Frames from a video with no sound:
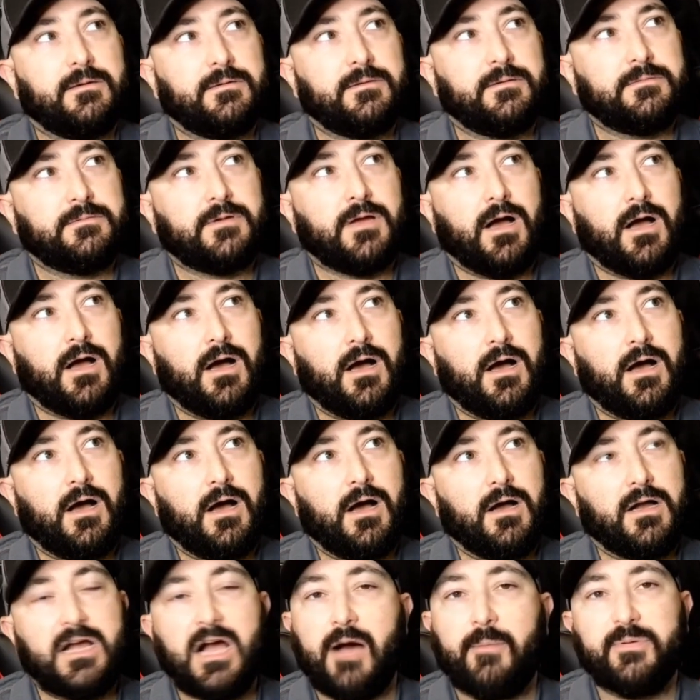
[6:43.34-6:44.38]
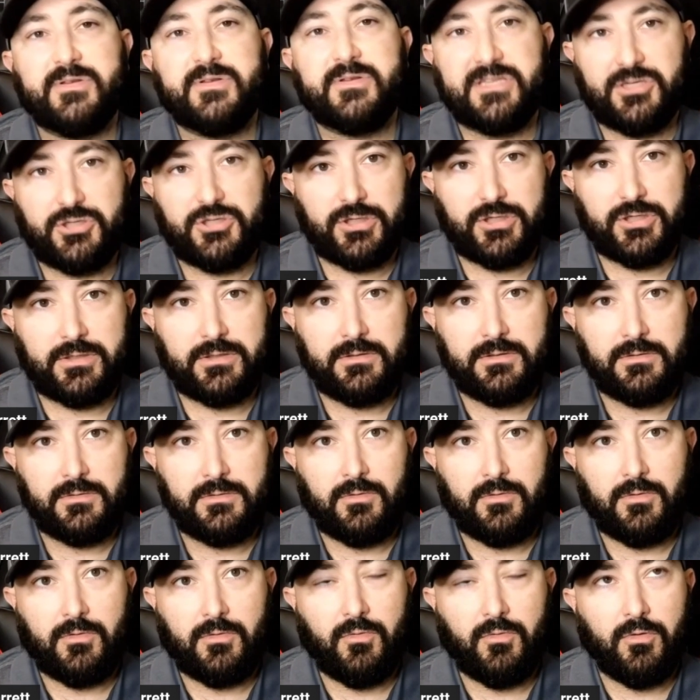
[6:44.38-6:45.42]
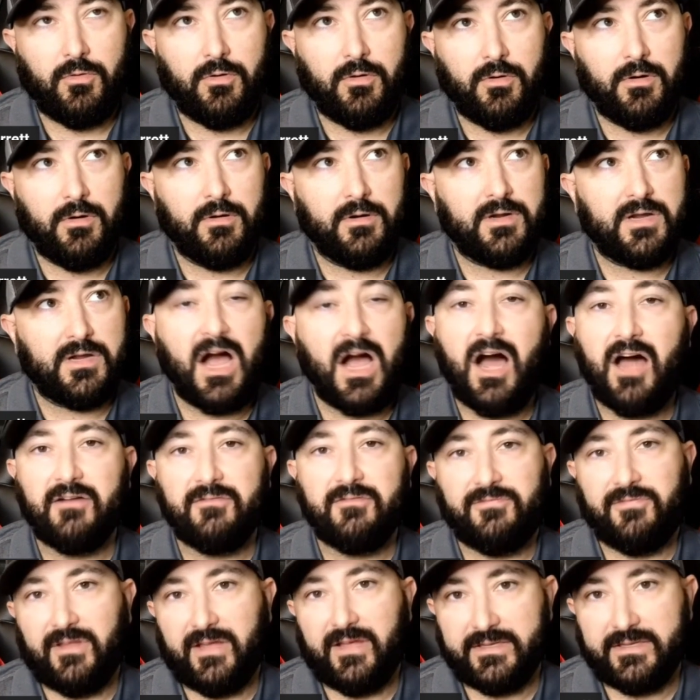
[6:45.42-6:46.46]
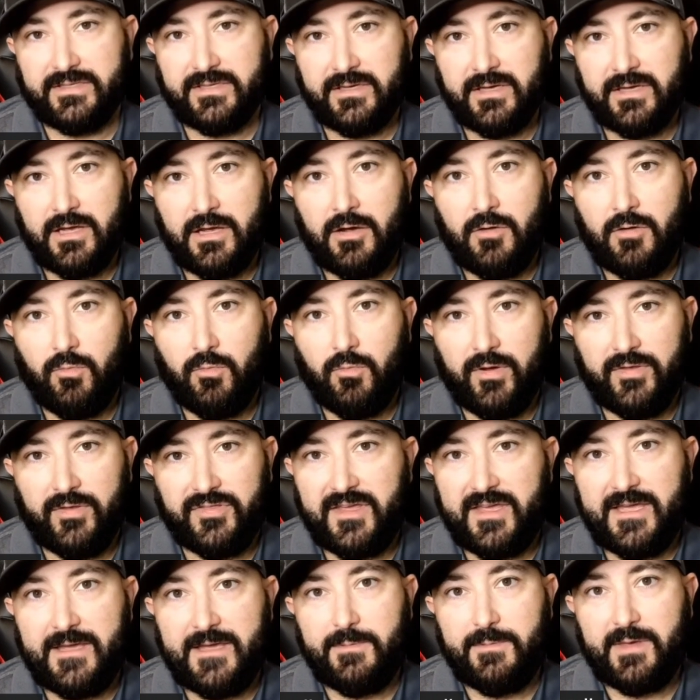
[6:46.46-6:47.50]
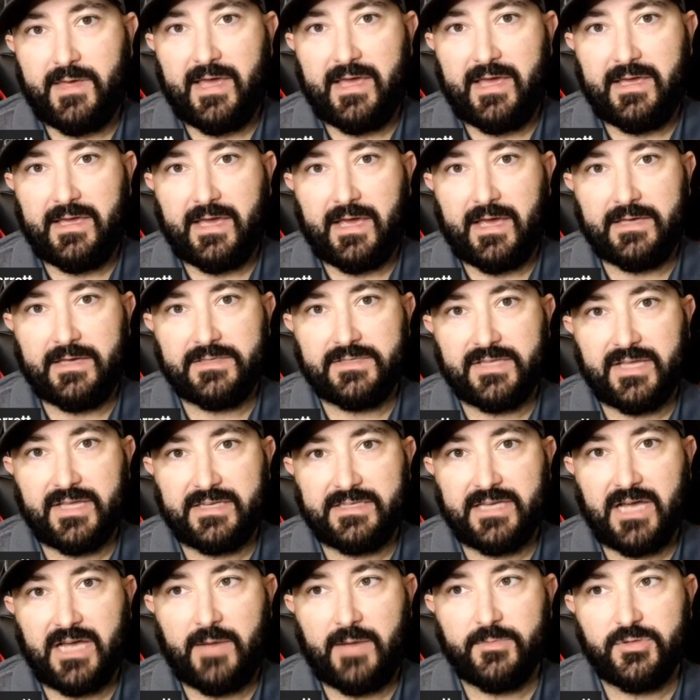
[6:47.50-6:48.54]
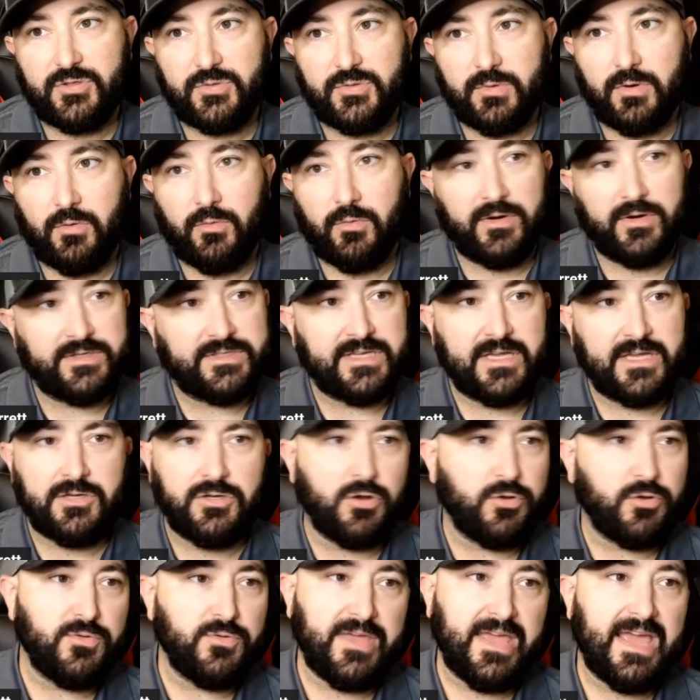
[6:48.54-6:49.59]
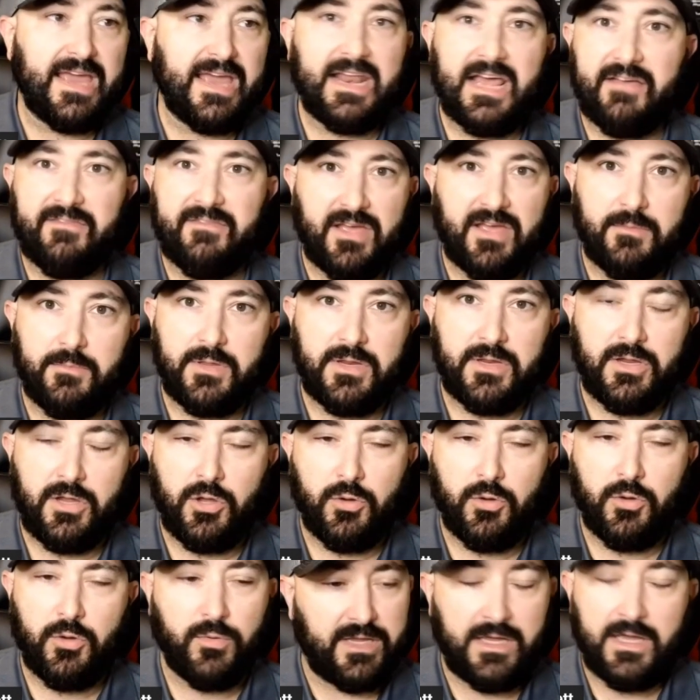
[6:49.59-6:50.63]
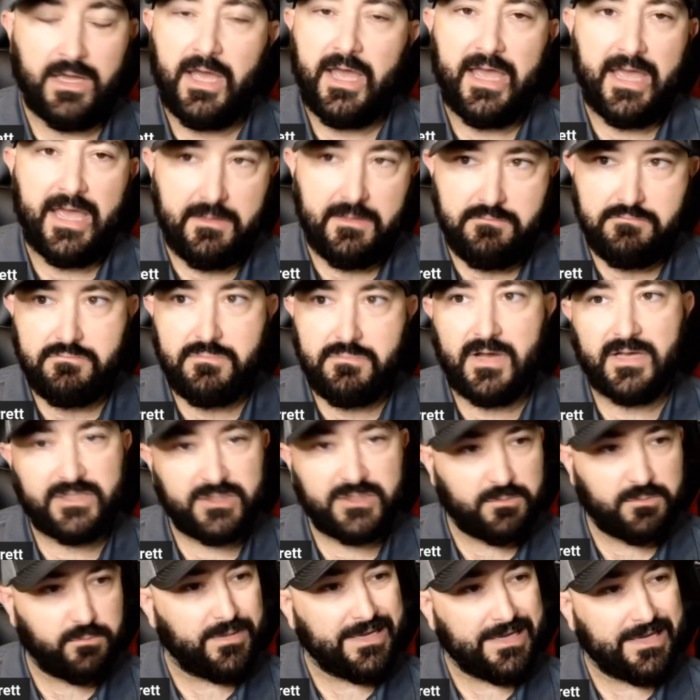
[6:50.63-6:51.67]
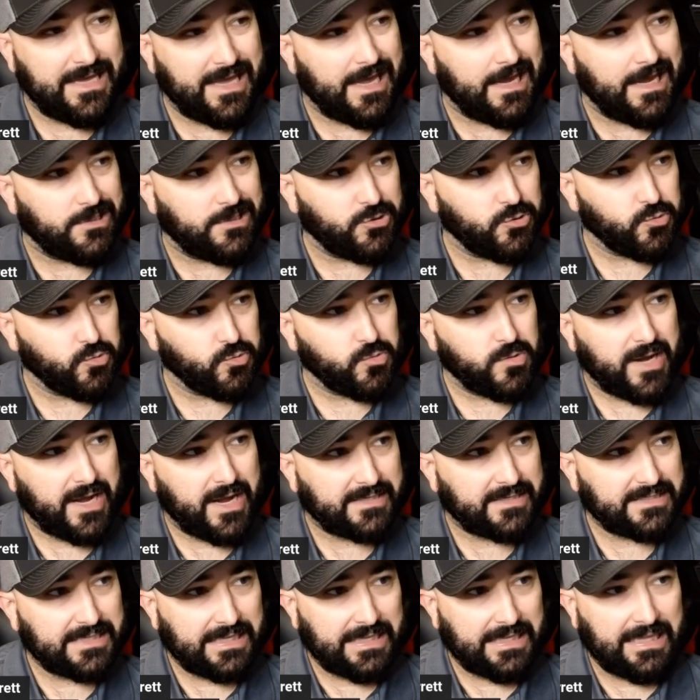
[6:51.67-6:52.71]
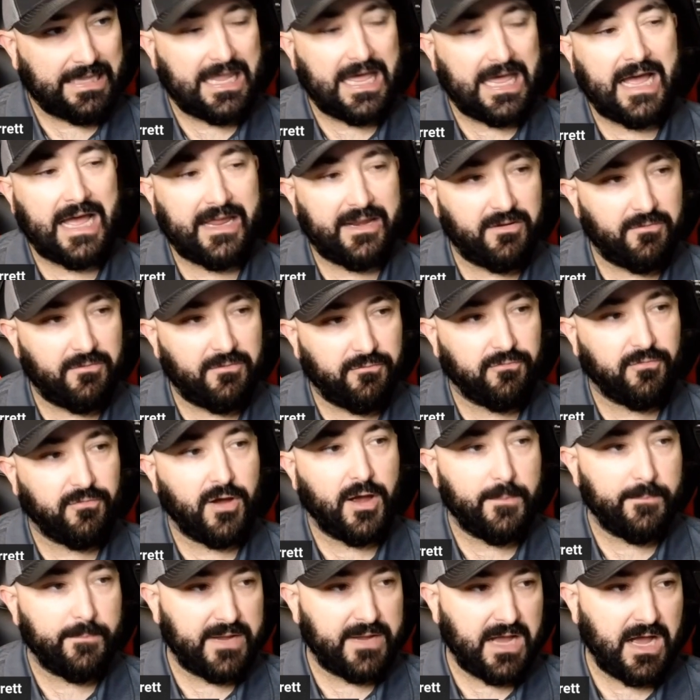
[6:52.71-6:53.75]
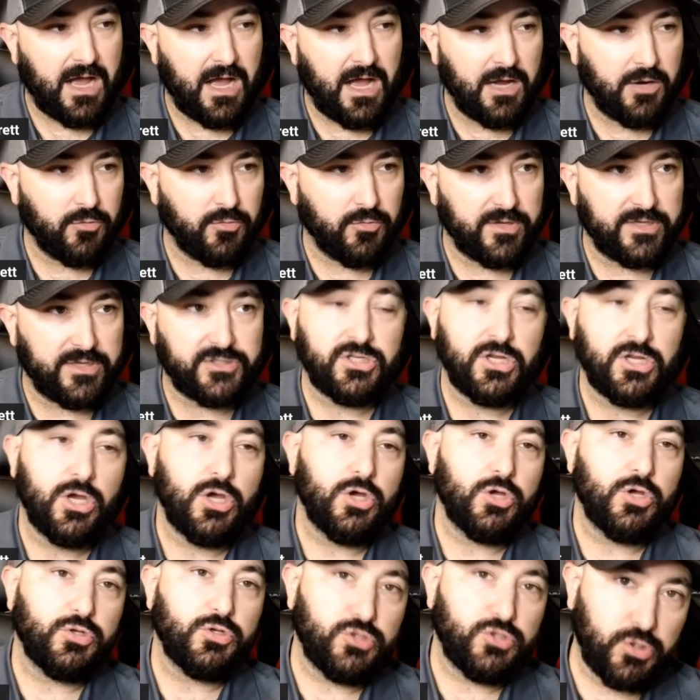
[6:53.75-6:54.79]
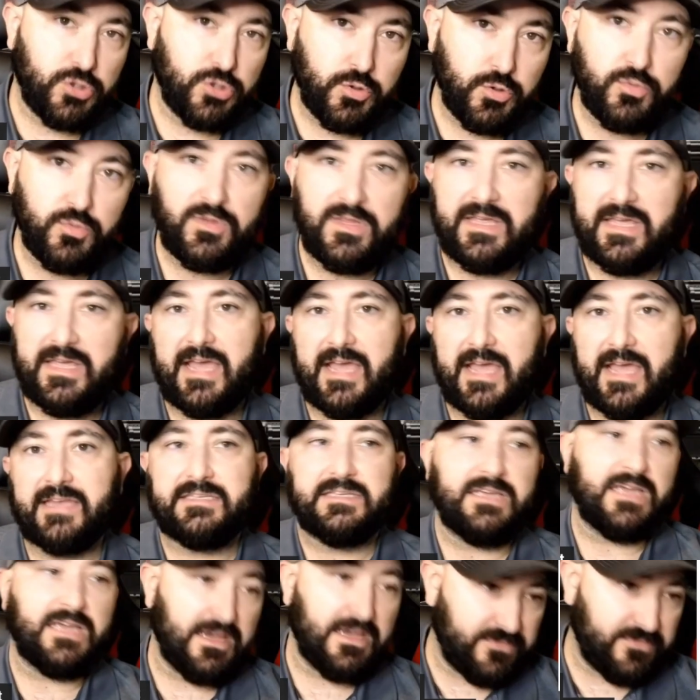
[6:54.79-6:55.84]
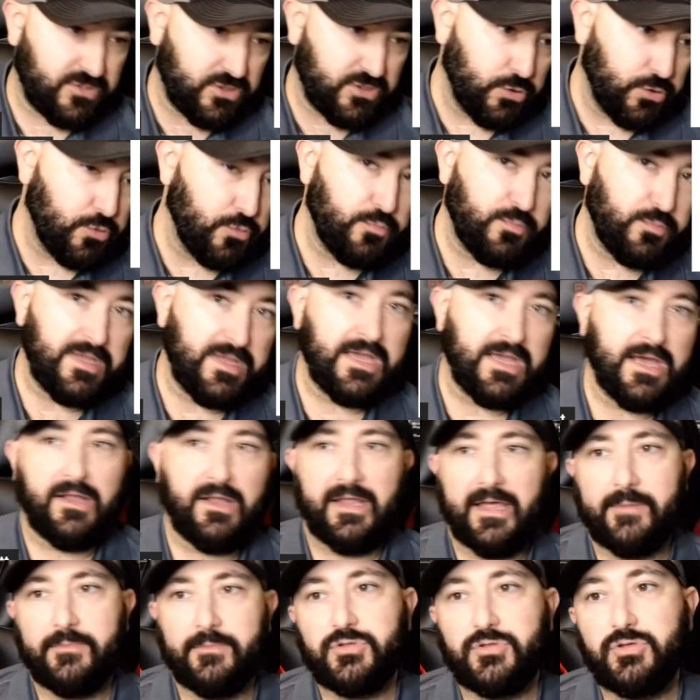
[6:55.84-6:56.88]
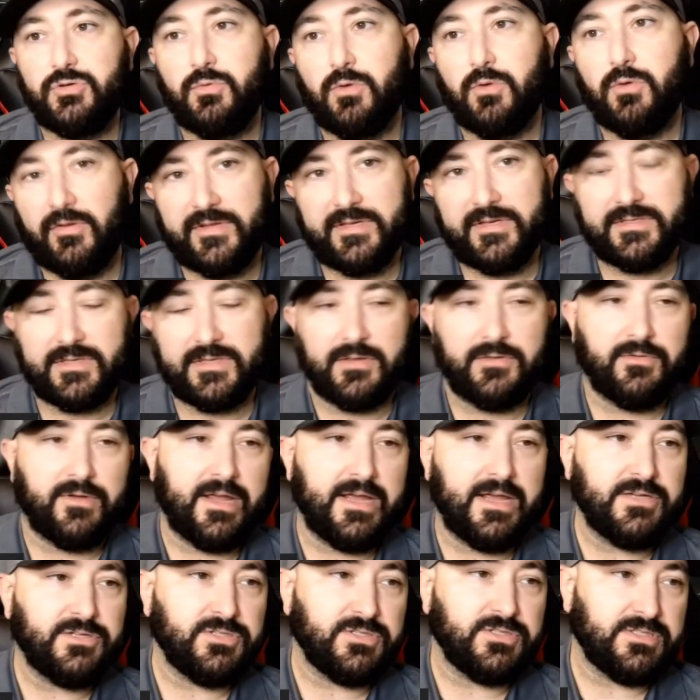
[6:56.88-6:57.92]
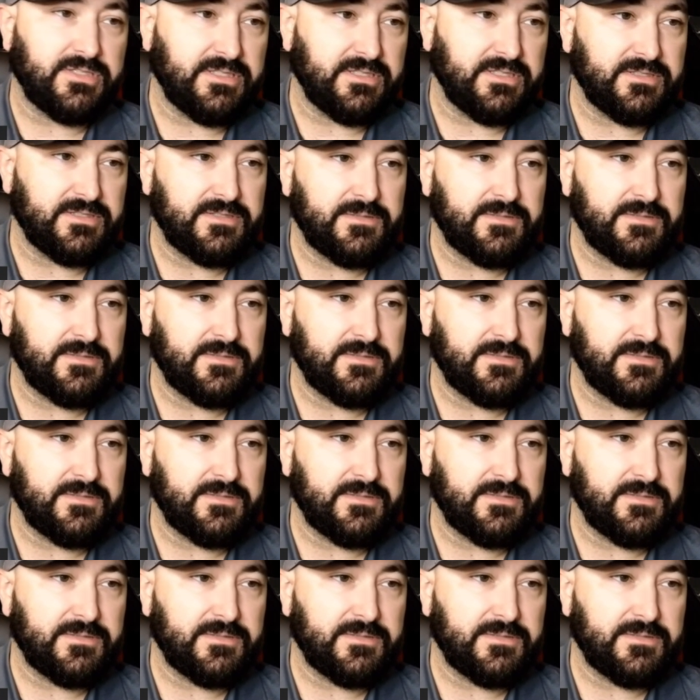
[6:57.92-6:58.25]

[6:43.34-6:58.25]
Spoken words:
competition or conflict with the EPA case that Thomas wrote, where he said, no, you can't have ambiguity. It must be a direct line from Congress to the ATF, to BLM, to all these other agencies.